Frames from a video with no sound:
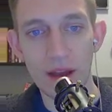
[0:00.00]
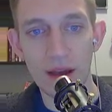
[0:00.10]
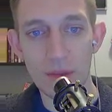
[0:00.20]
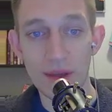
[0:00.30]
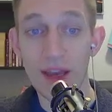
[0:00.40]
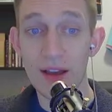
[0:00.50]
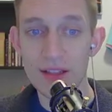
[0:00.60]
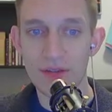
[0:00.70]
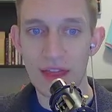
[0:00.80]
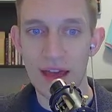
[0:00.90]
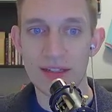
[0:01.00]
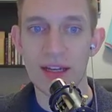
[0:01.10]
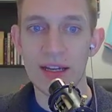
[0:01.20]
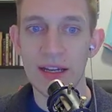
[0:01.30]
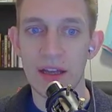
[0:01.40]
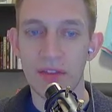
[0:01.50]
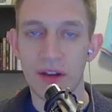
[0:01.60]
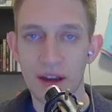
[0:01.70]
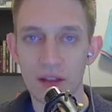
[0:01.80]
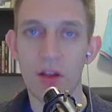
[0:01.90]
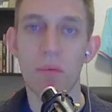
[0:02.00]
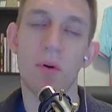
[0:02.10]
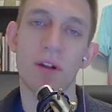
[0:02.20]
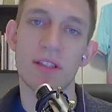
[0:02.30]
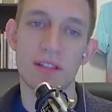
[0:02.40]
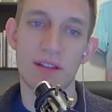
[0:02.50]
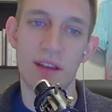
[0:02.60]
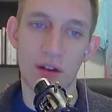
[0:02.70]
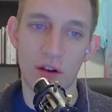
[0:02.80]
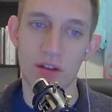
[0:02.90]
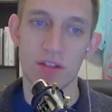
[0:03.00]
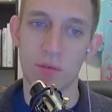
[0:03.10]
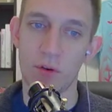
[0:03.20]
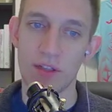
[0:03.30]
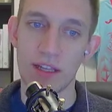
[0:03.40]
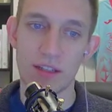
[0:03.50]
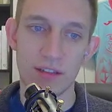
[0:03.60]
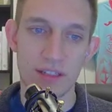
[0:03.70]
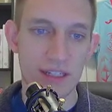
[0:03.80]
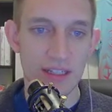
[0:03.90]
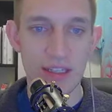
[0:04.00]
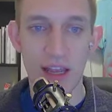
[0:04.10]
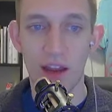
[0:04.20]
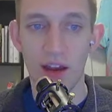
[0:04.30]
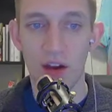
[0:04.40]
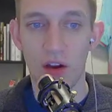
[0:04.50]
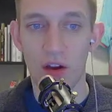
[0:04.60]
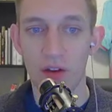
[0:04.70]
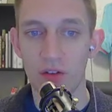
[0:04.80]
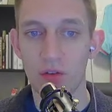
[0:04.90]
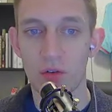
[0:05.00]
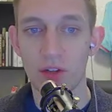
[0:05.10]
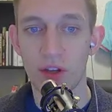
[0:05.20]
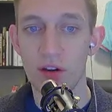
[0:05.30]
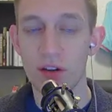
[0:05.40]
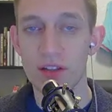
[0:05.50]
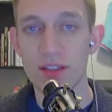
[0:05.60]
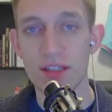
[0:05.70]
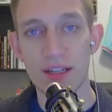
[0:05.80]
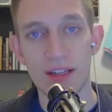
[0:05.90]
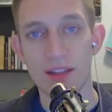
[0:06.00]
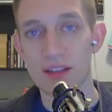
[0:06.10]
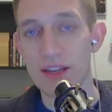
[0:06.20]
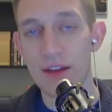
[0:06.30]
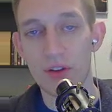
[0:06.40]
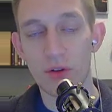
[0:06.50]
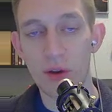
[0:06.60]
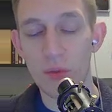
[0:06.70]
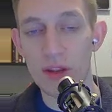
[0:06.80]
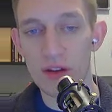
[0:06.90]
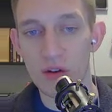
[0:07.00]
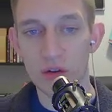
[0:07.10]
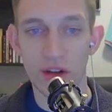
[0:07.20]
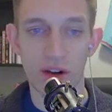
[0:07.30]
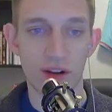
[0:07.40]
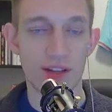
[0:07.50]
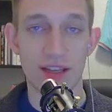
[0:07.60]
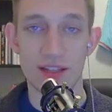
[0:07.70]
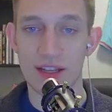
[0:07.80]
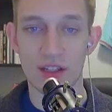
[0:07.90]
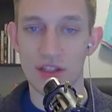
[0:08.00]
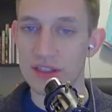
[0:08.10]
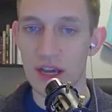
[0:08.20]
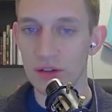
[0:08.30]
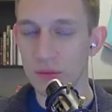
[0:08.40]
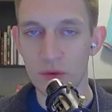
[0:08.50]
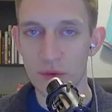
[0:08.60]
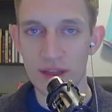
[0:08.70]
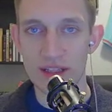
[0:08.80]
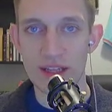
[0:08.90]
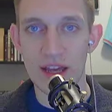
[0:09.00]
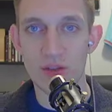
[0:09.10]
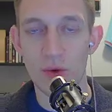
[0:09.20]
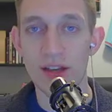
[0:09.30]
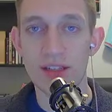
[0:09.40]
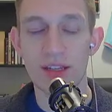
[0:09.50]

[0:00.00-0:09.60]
because of that, they're getting a lot of points across the board. Like Stixxay on Golden Guardians doesn't have a great week. Golden Guardians has actually a terrible week stats wise,